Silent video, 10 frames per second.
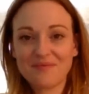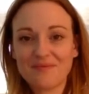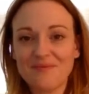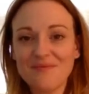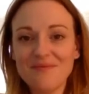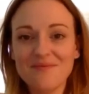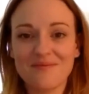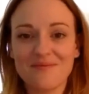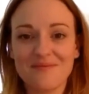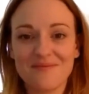
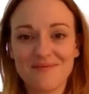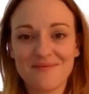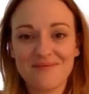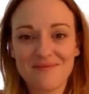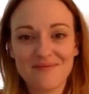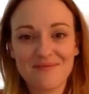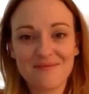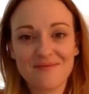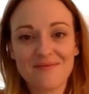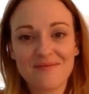
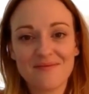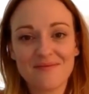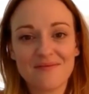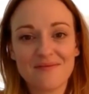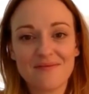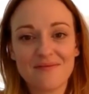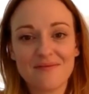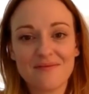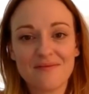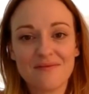
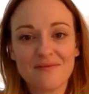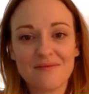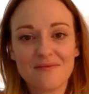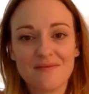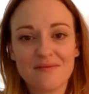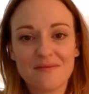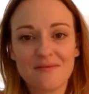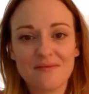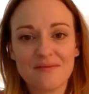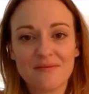
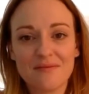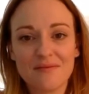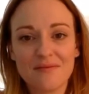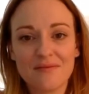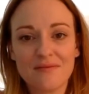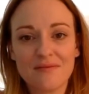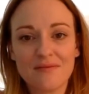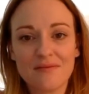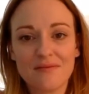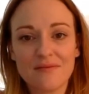(not speaking)